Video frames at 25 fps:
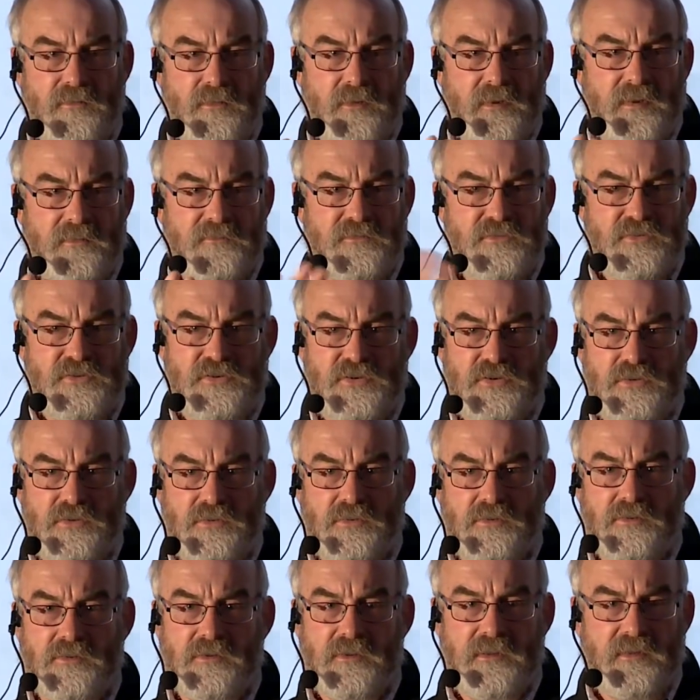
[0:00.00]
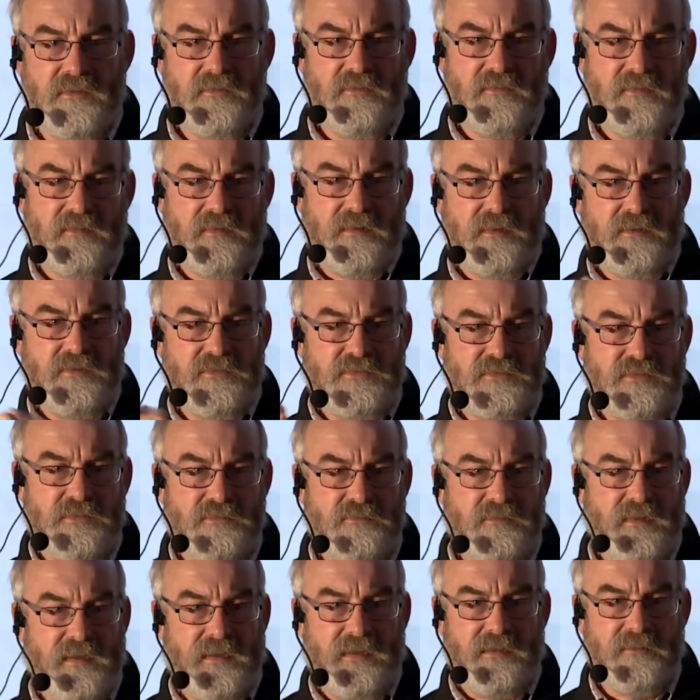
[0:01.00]
you have chalk, it slows you
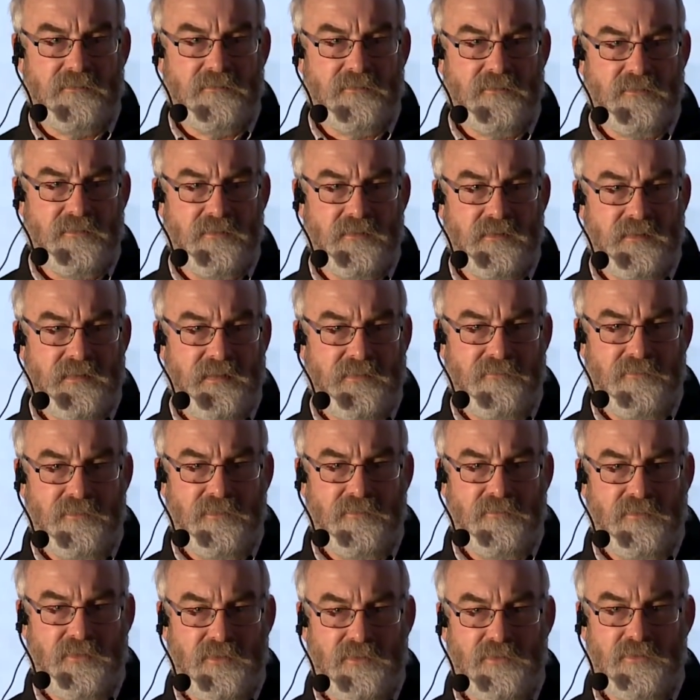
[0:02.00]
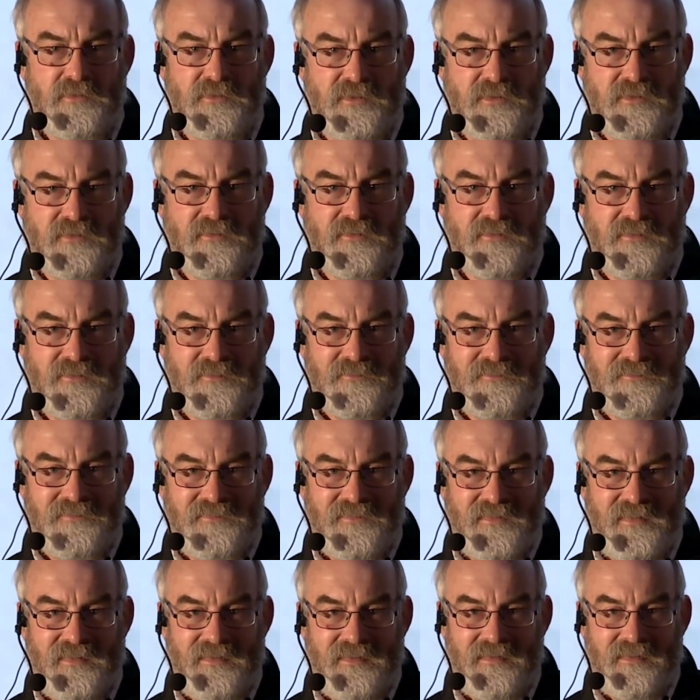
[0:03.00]
down to the level of the audience.
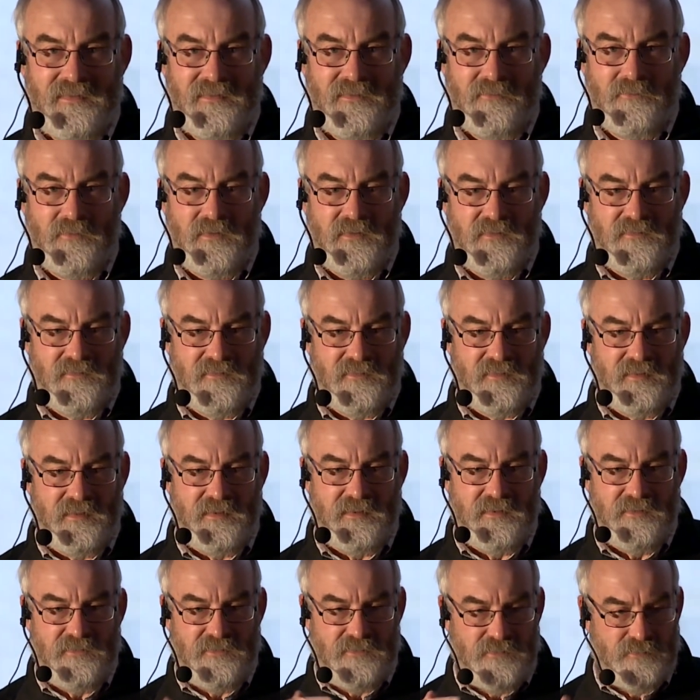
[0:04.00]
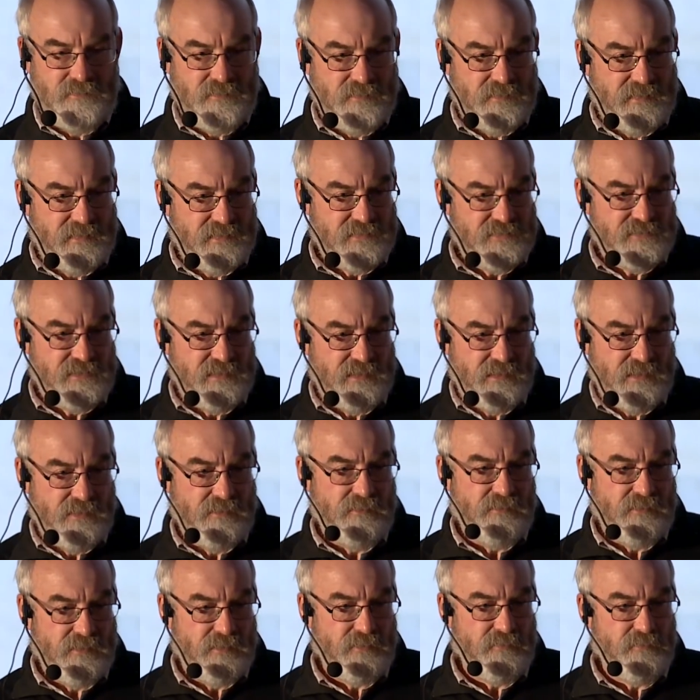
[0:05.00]
Whereas slides, you can actually go
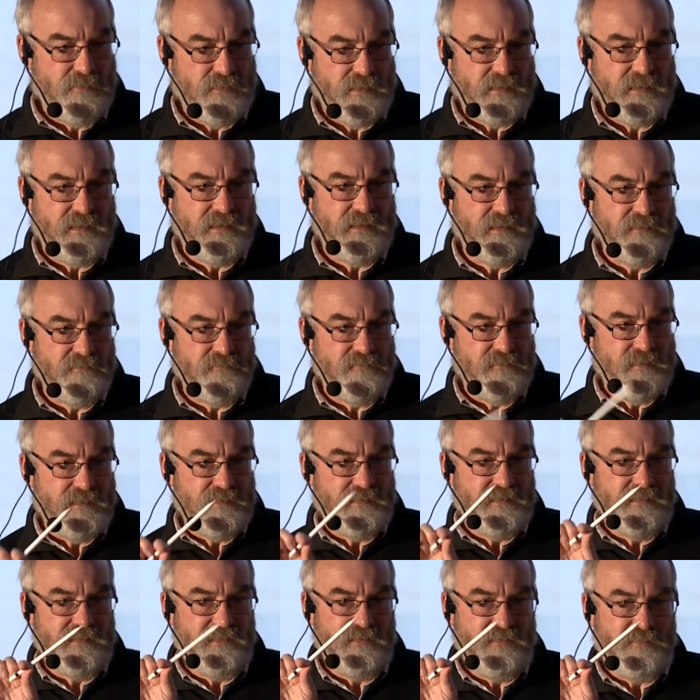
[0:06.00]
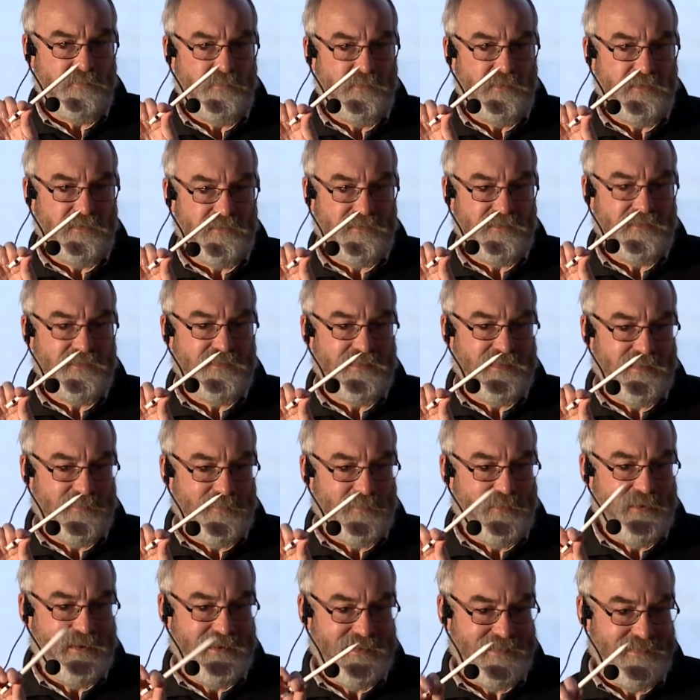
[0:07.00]
quite quickly. I'm finding this works the same
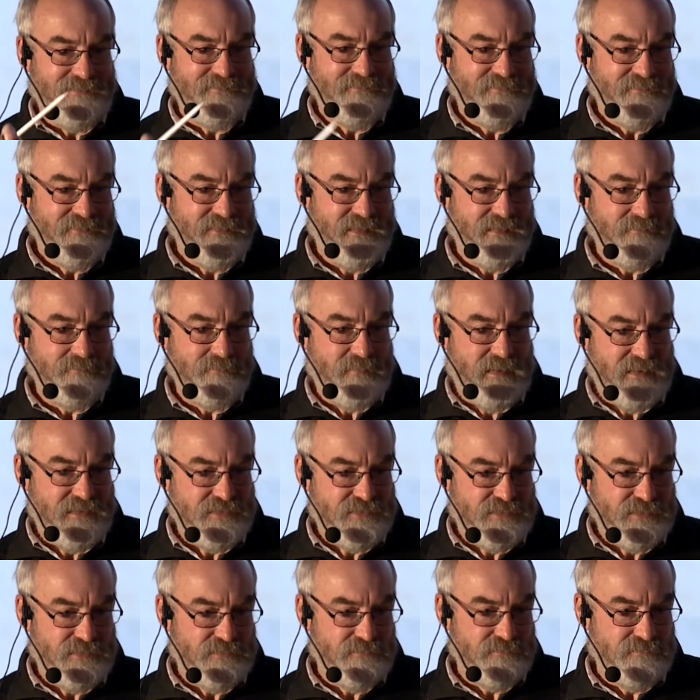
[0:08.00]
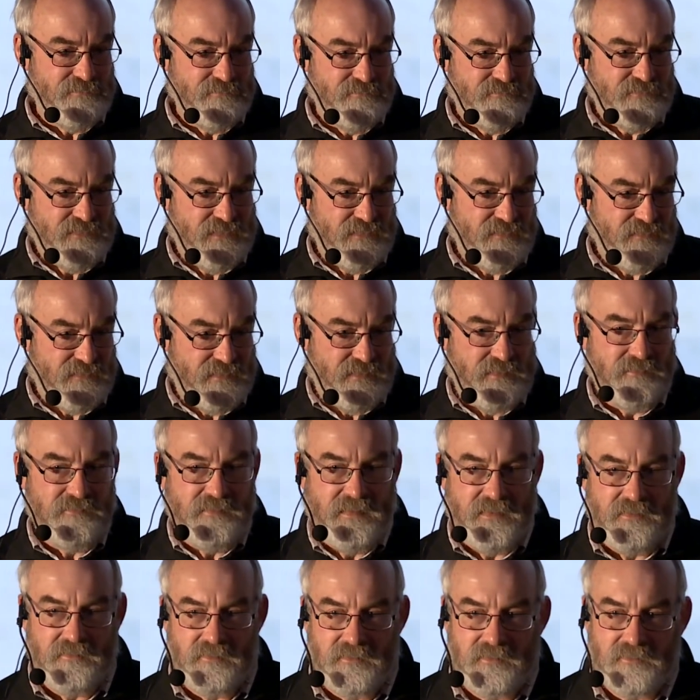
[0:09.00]
way. It makes you just slow
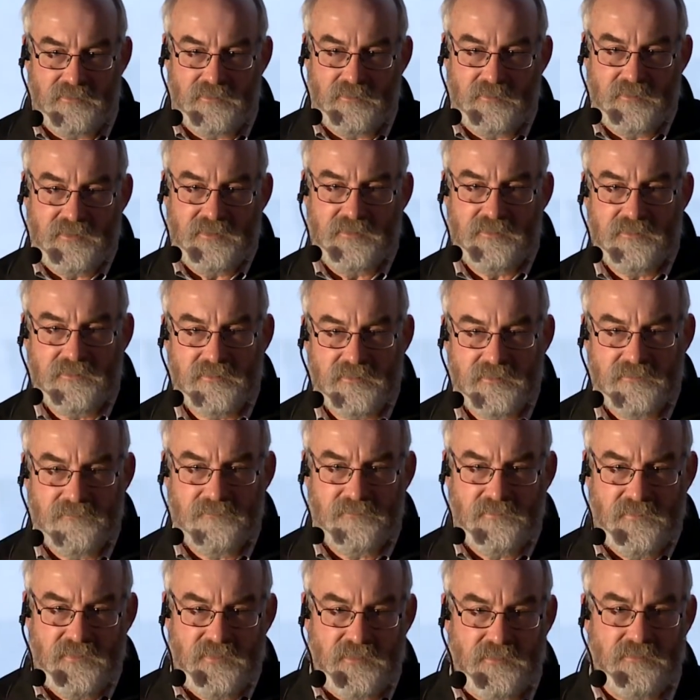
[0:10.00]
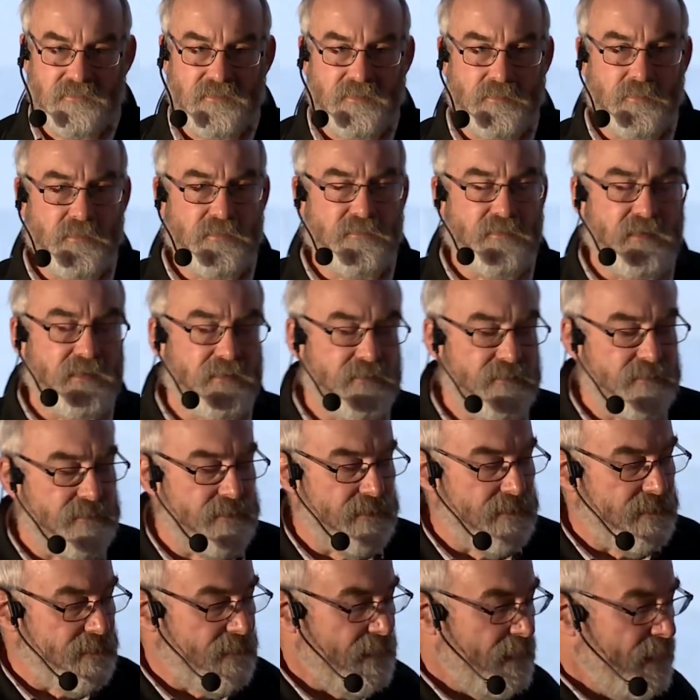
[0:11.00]
down a little bit. Yeah? So some advice on
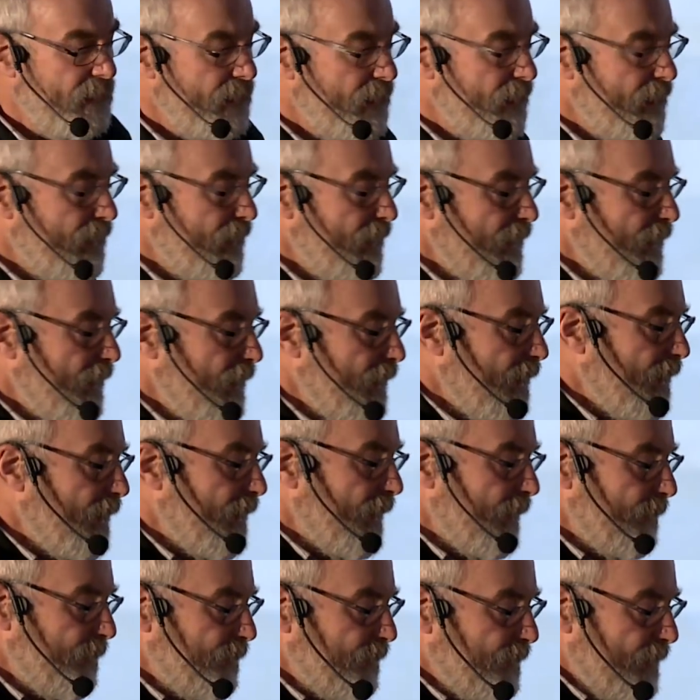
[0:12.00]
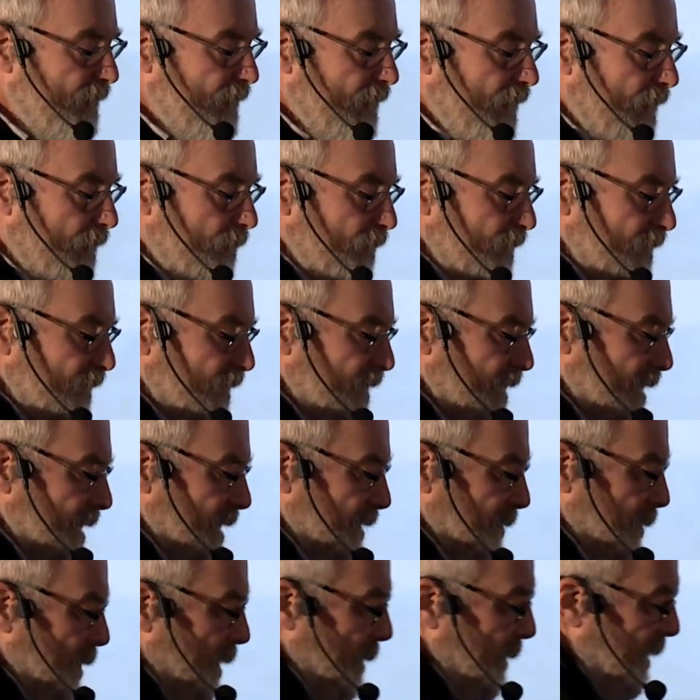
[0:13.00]
that. I want to start off by